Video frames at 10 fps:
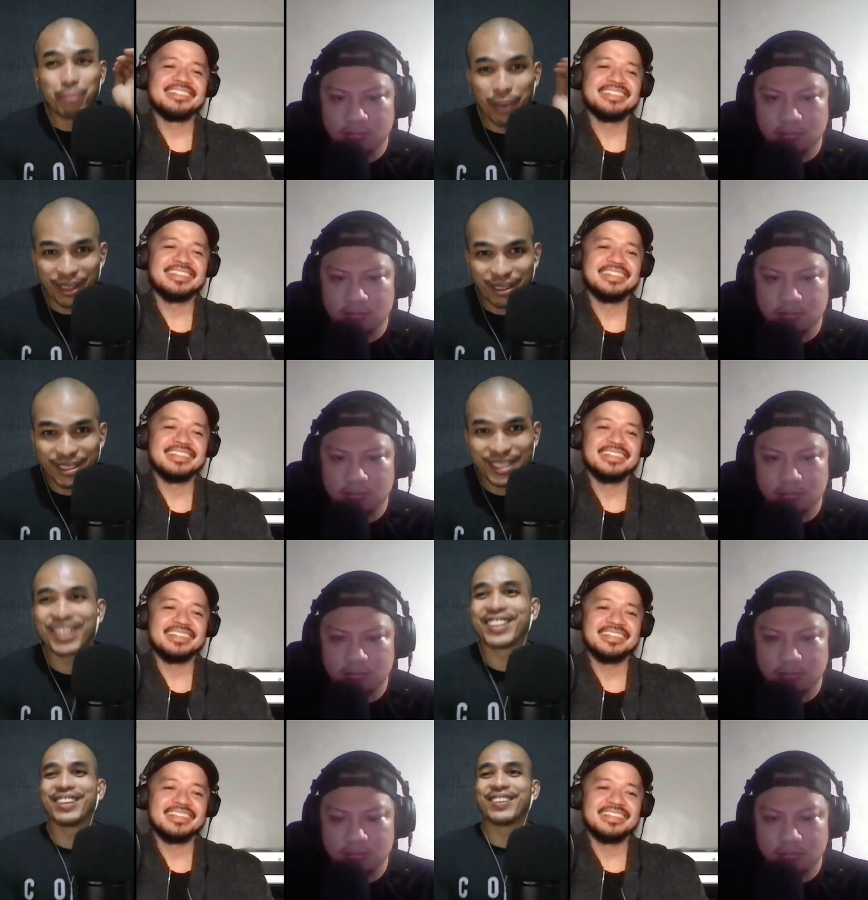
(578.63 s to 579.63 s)
Speaker 1: belt.
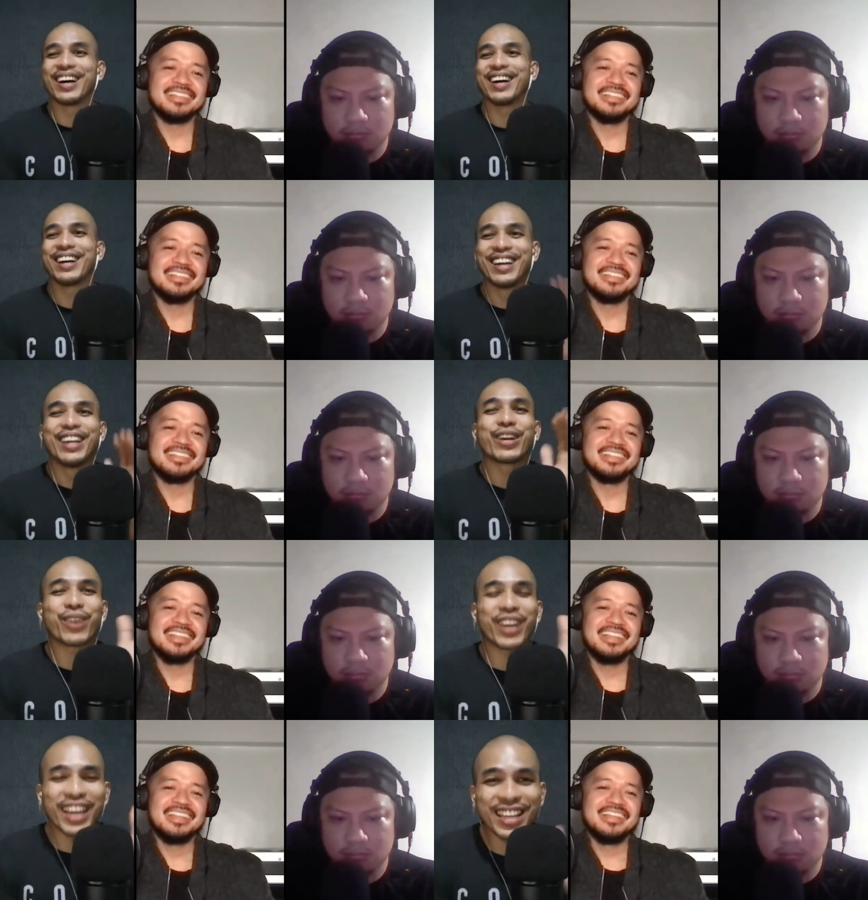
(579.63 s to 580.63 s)
Diba?
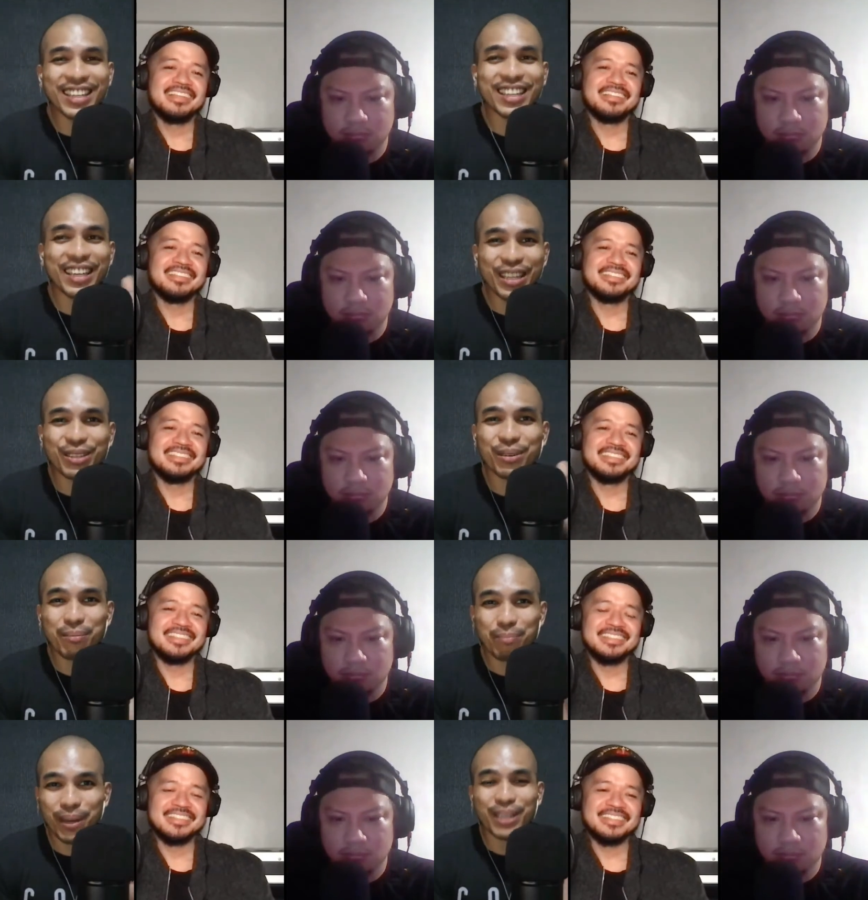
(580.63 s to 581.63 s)
Create an
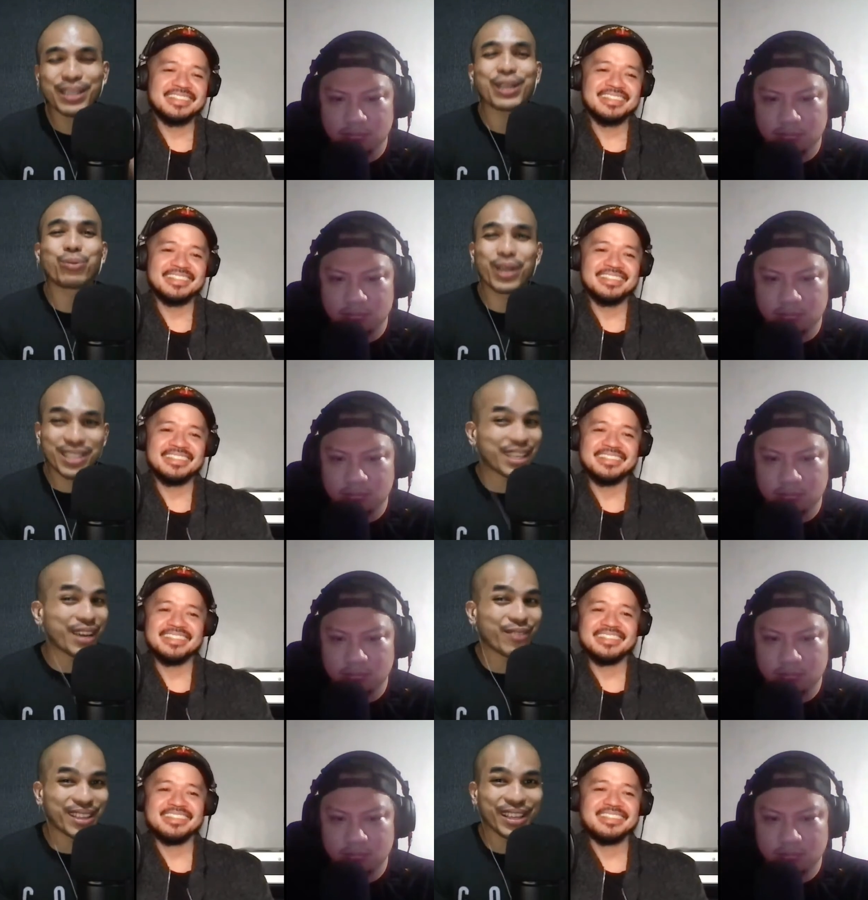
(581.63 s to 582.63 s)
interim belt at one
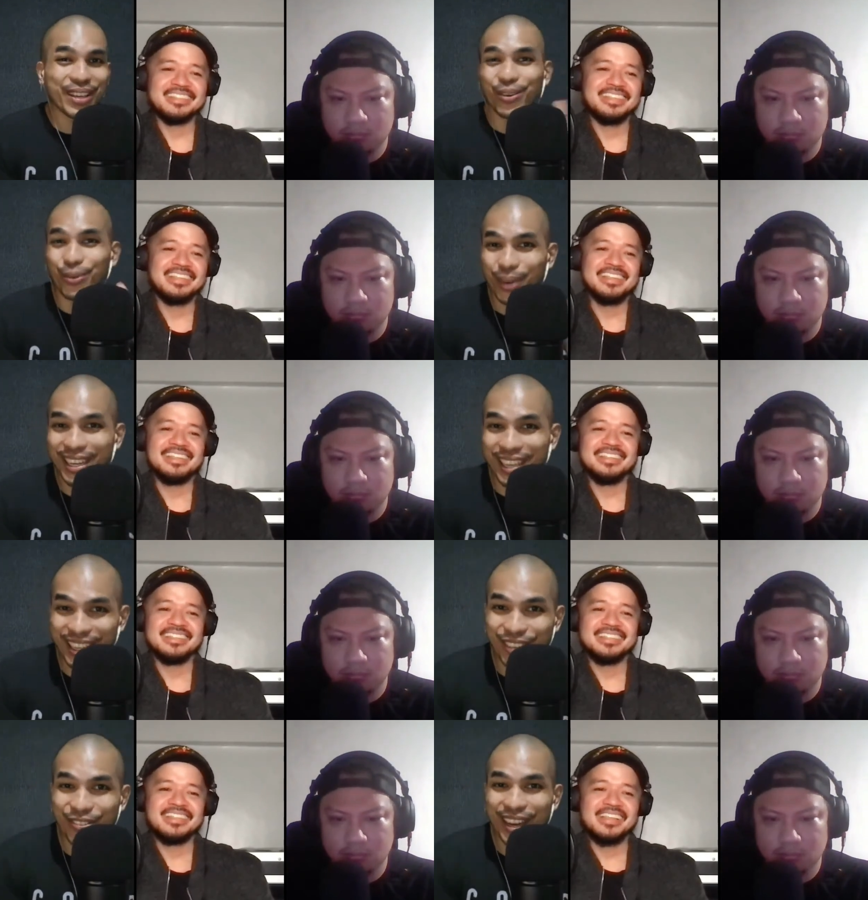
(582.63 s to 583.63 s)
seventy or one
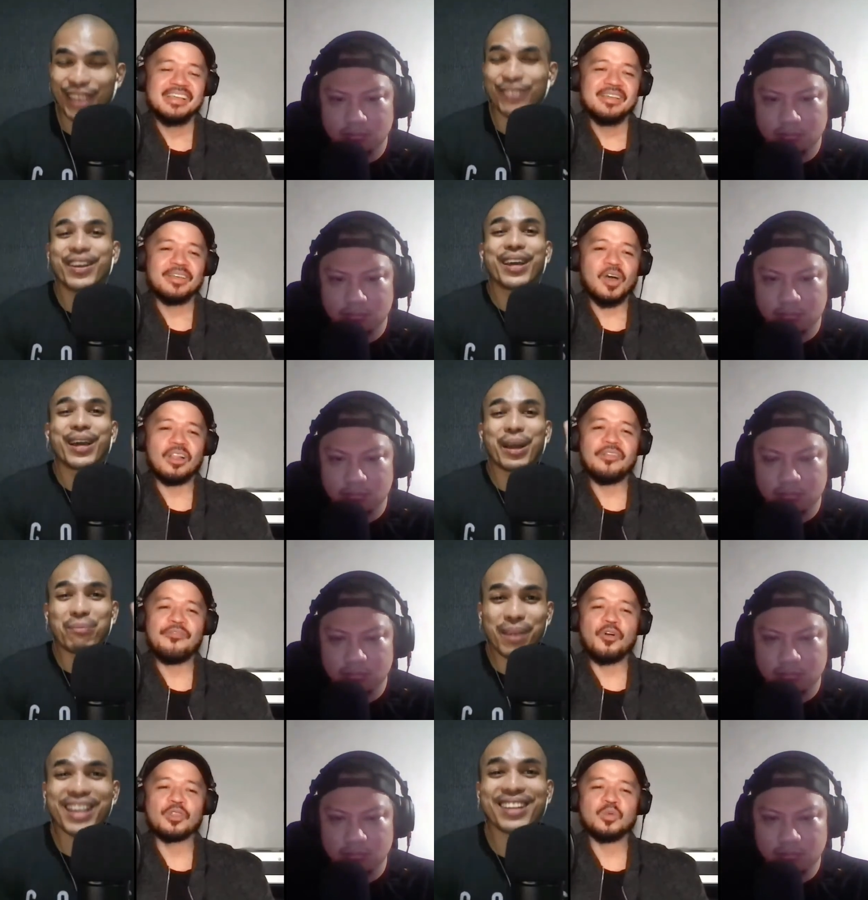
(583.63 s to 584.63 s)
eighty-five.
Speaker 2: Call a
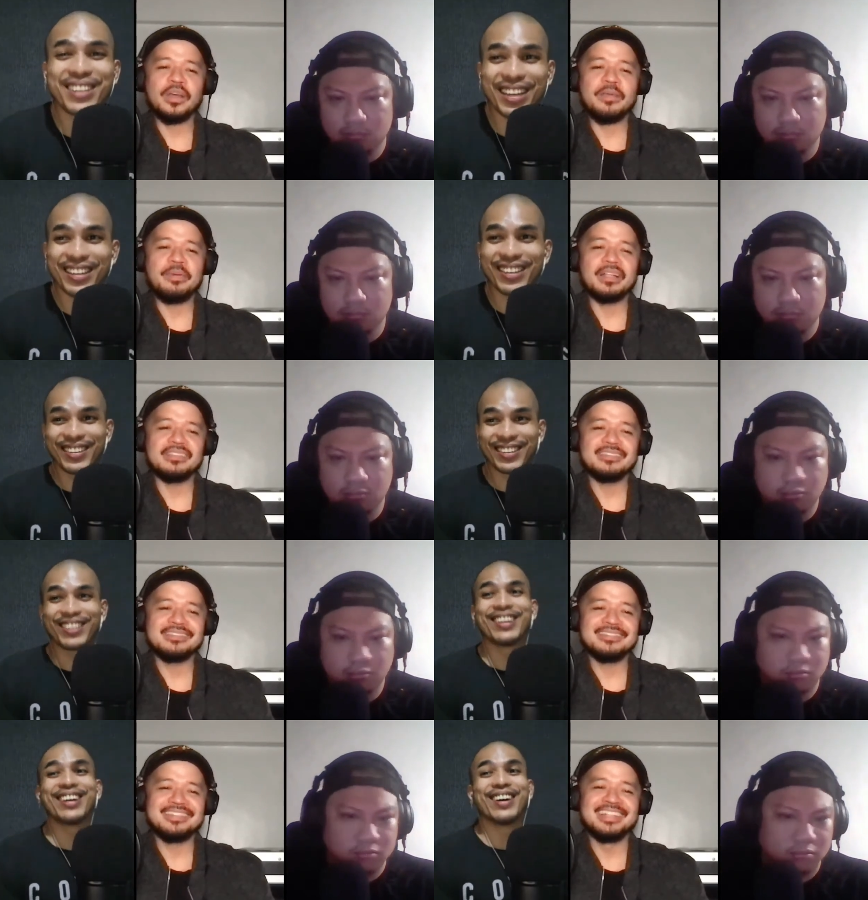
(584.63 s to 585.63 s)
four twenty belt.
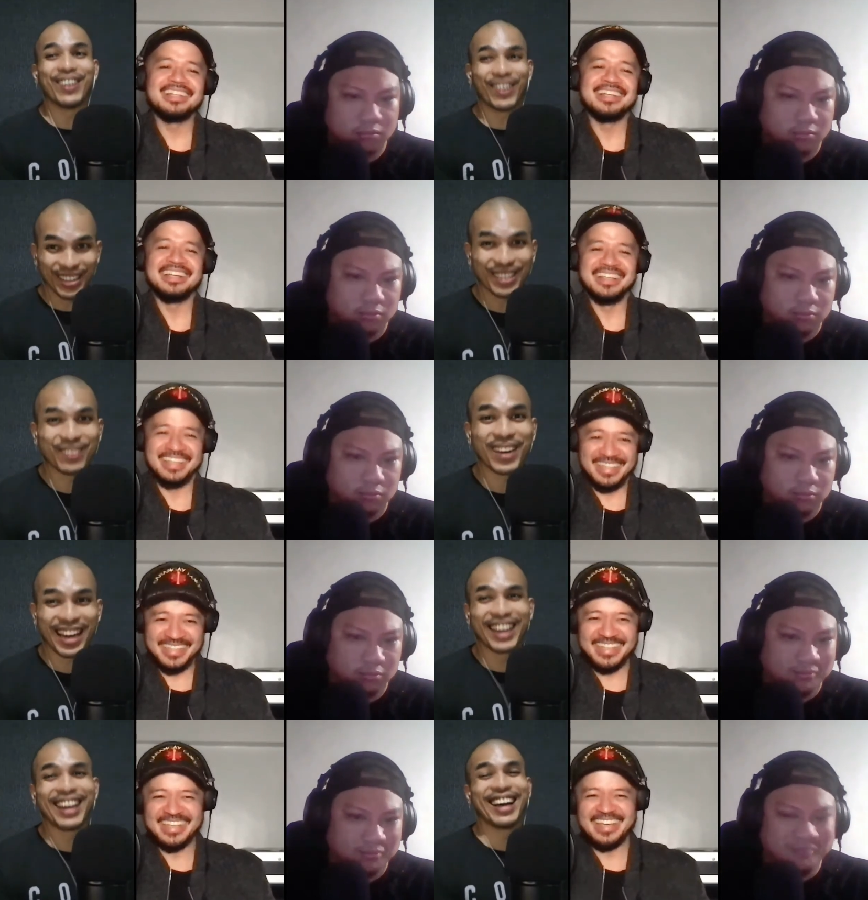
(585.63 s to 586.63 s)
Speaker 1: Oh,
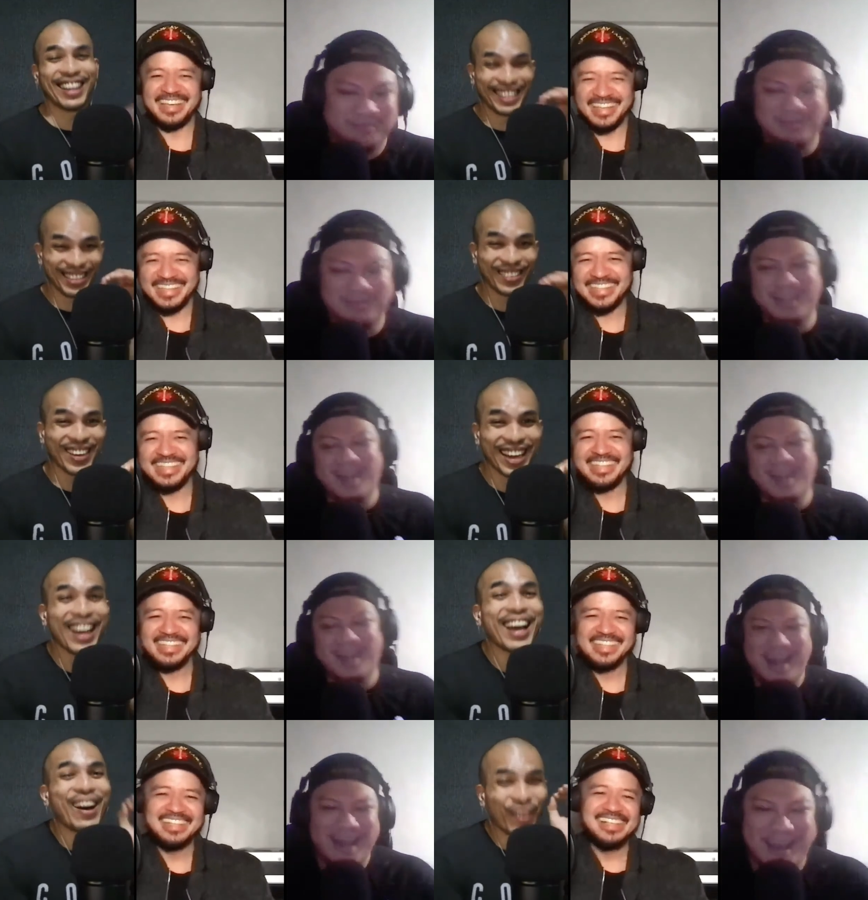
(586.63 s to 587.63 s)
diba? Diba?
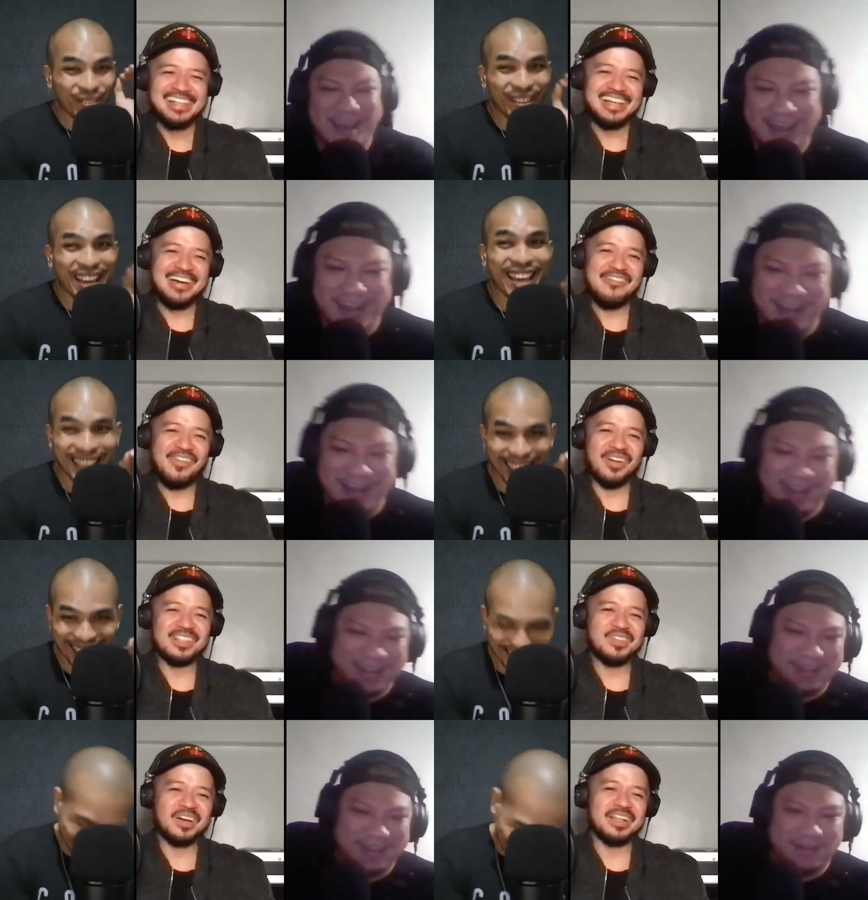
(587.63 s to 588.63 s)
Or make four
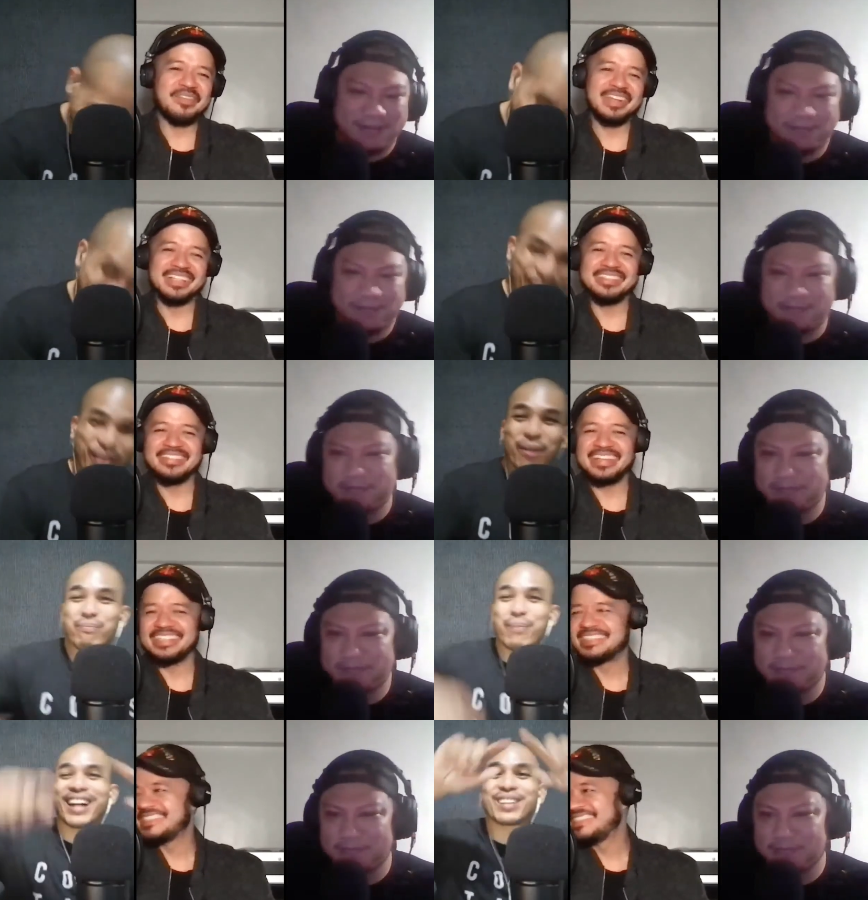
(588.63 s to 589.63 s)
twenty belt. Yung
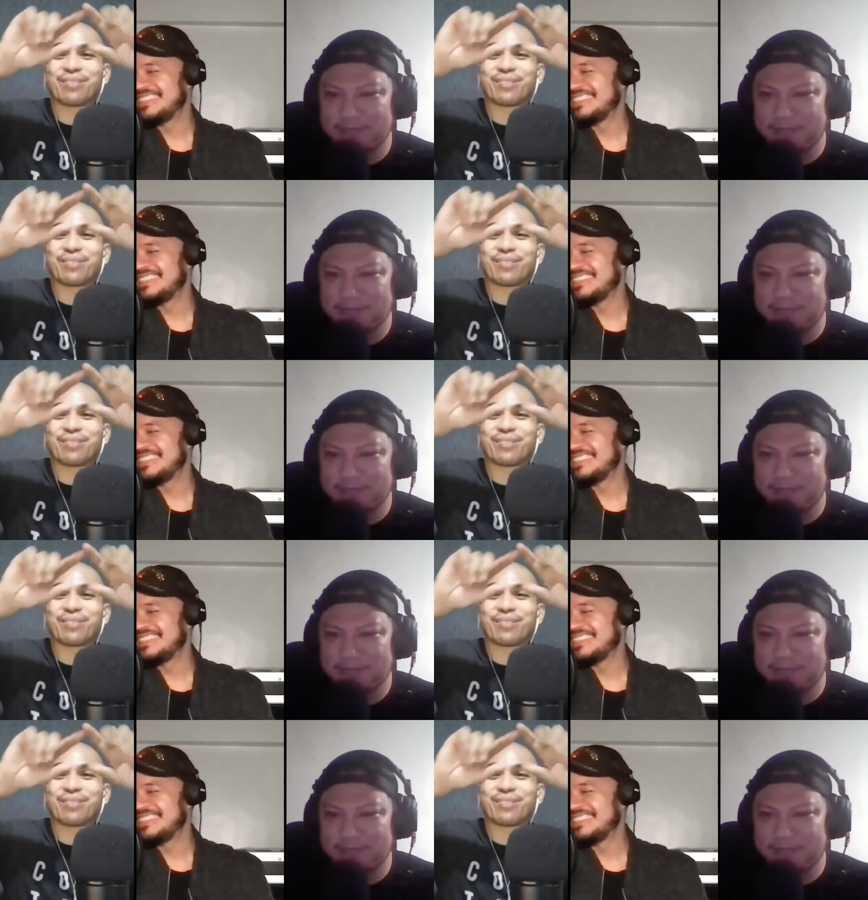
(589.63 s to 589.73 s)
belt